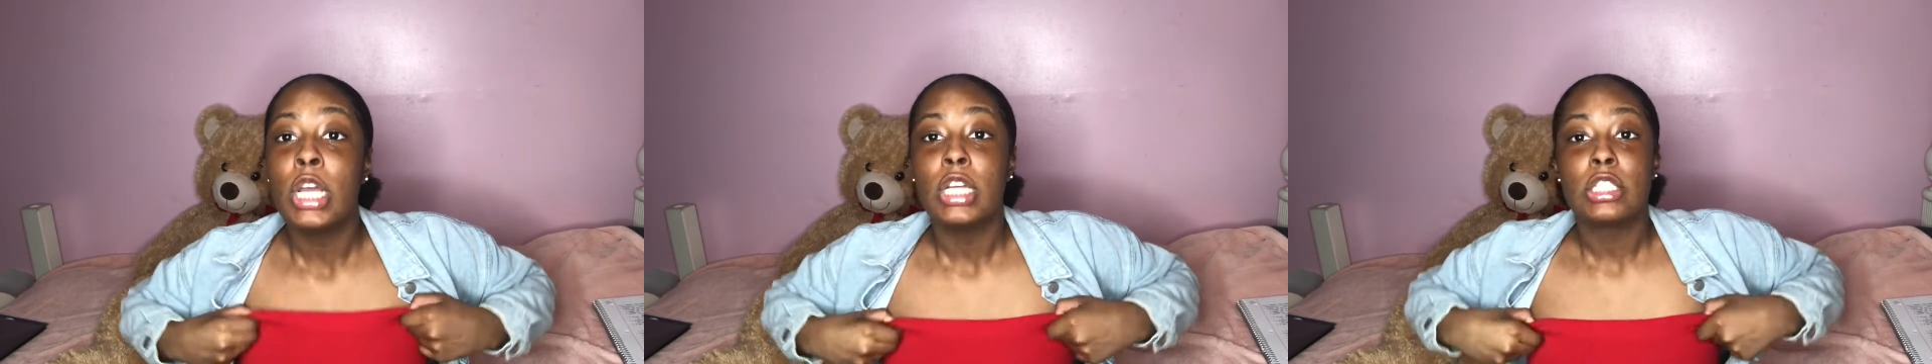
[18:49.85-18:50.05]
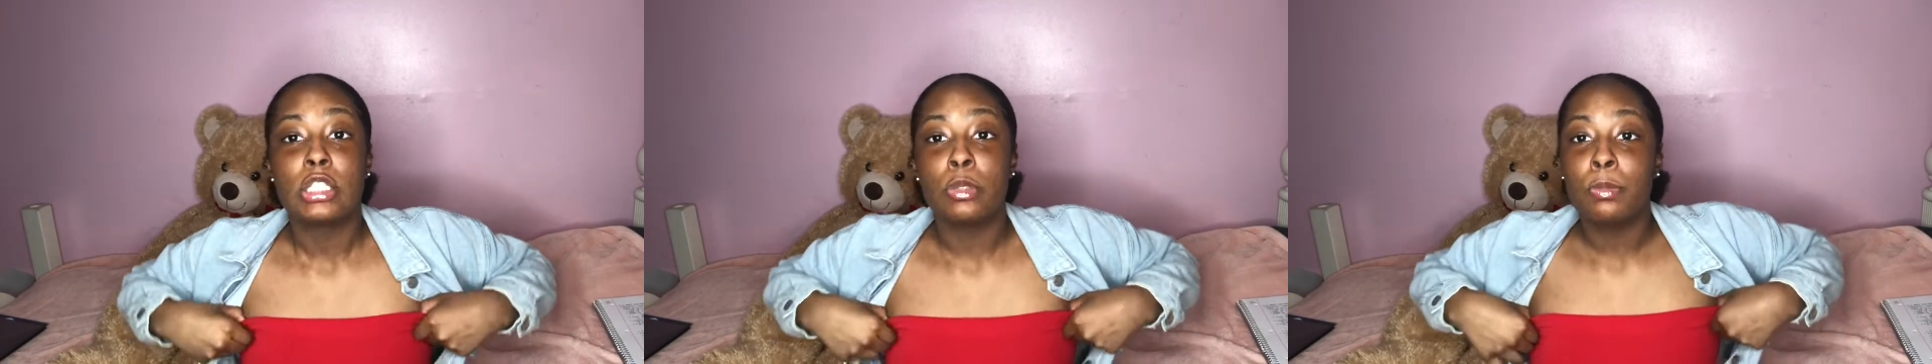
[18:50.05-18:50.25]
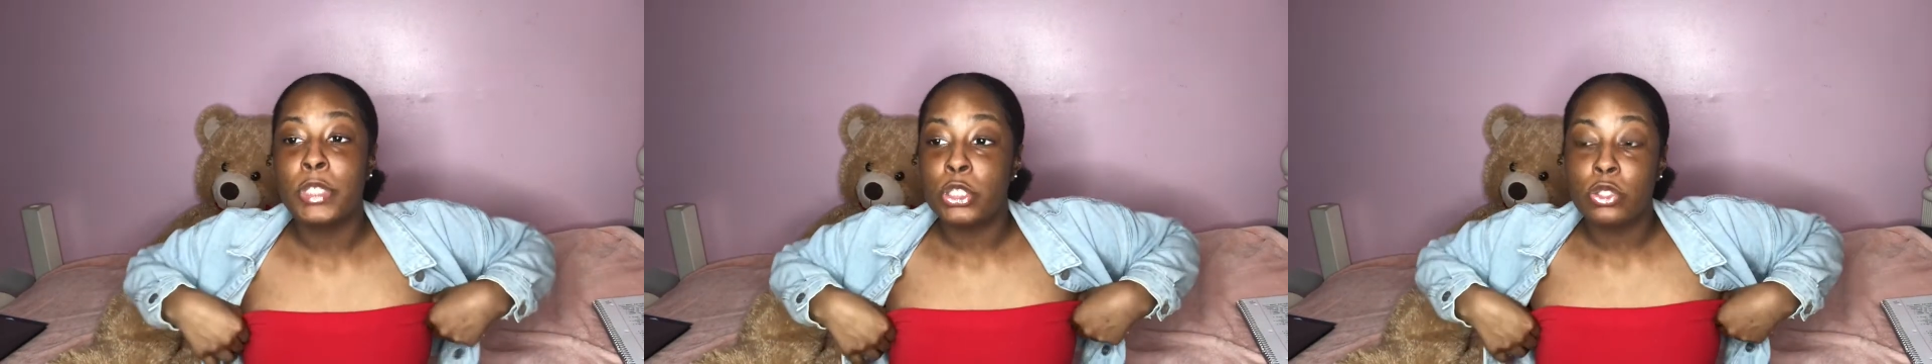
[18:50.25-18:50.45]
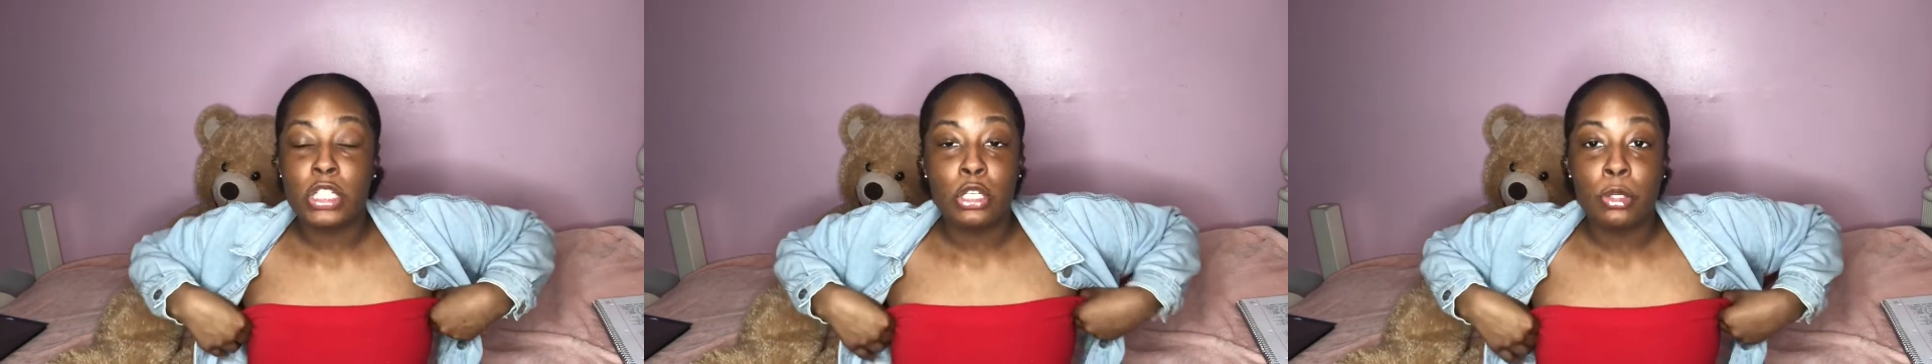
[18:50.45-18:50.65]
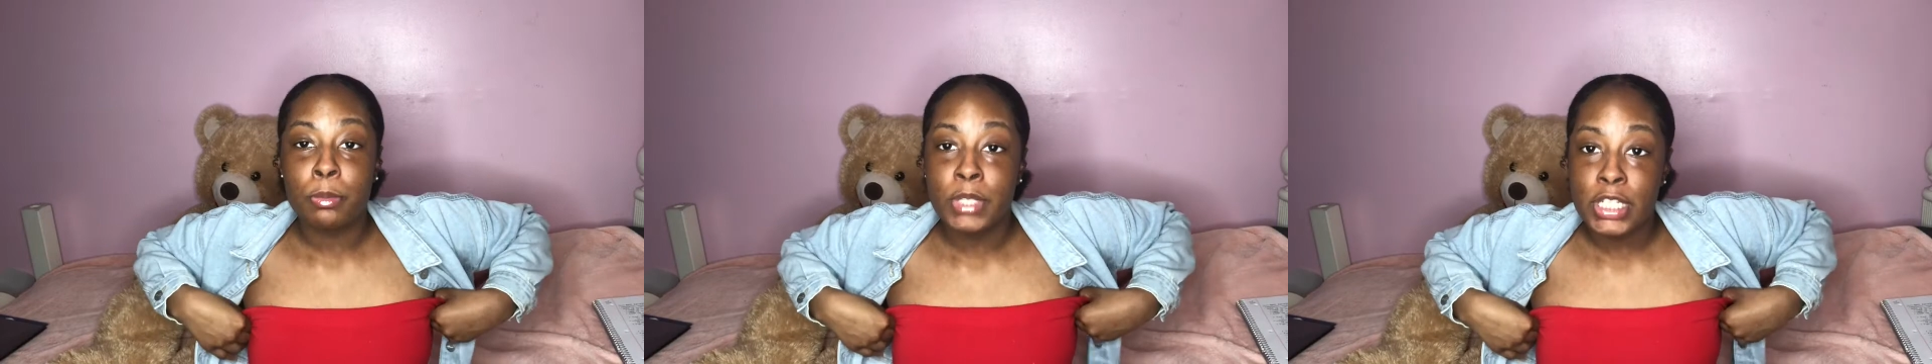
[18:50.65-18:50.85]
to building
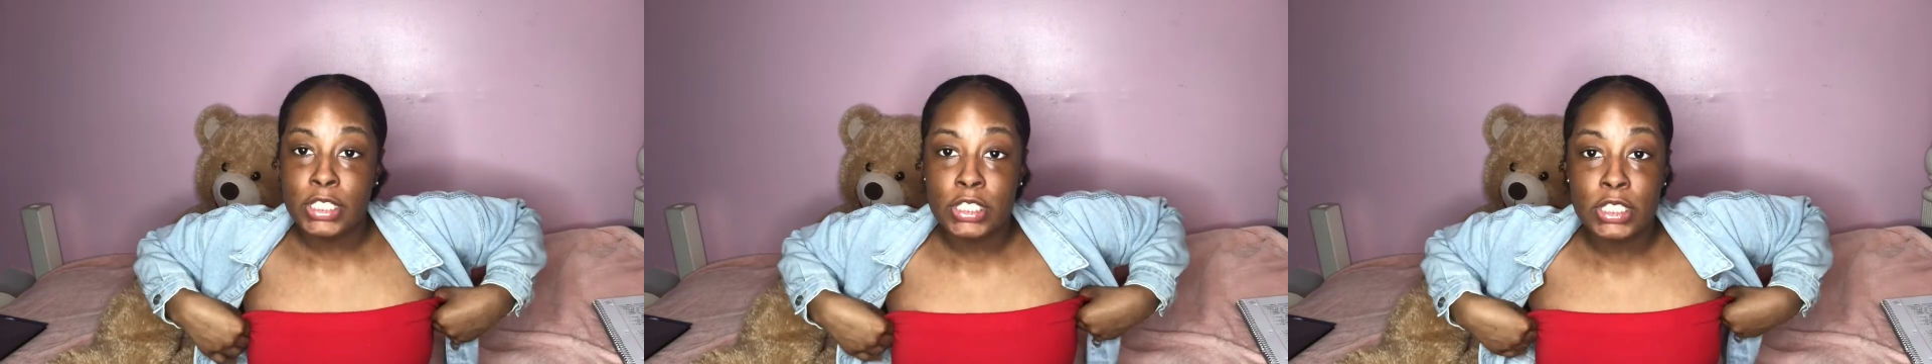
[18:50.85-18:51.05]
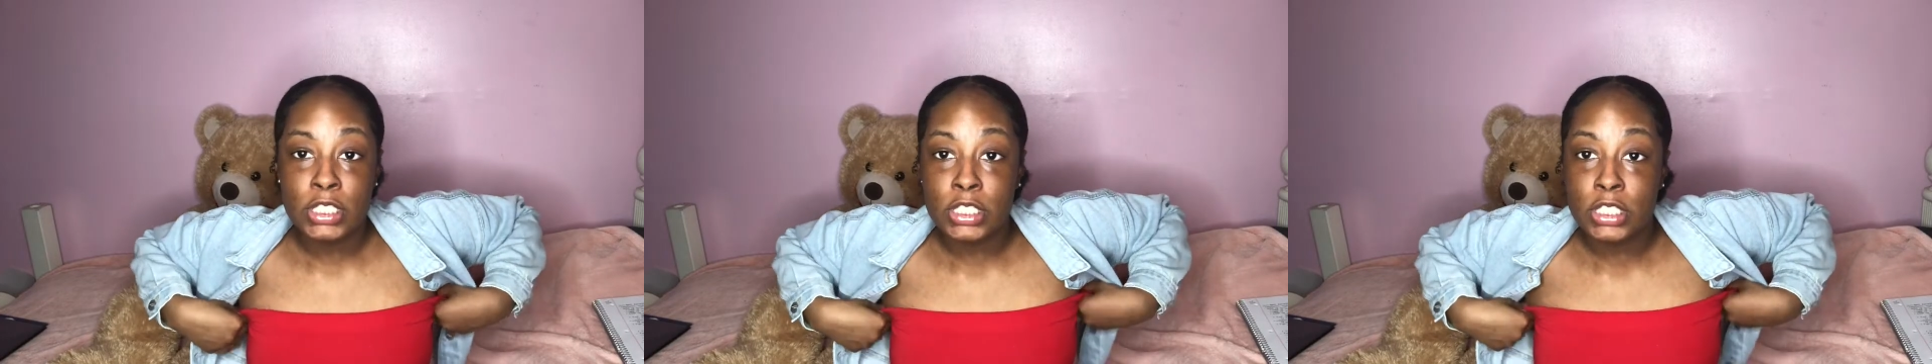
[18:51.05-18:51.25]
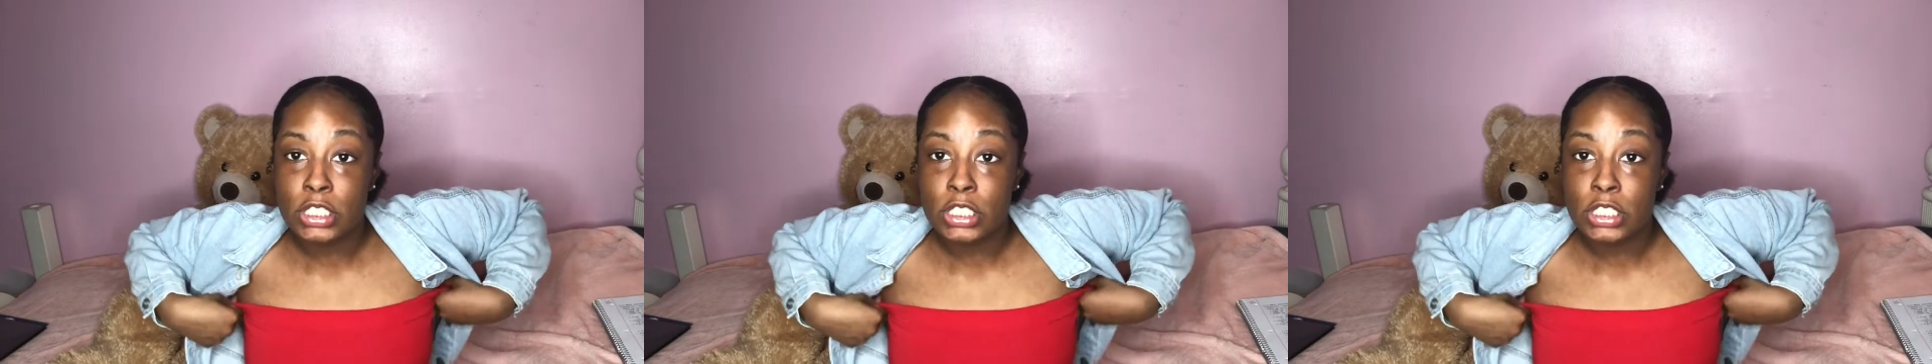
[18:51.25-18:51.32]
your business,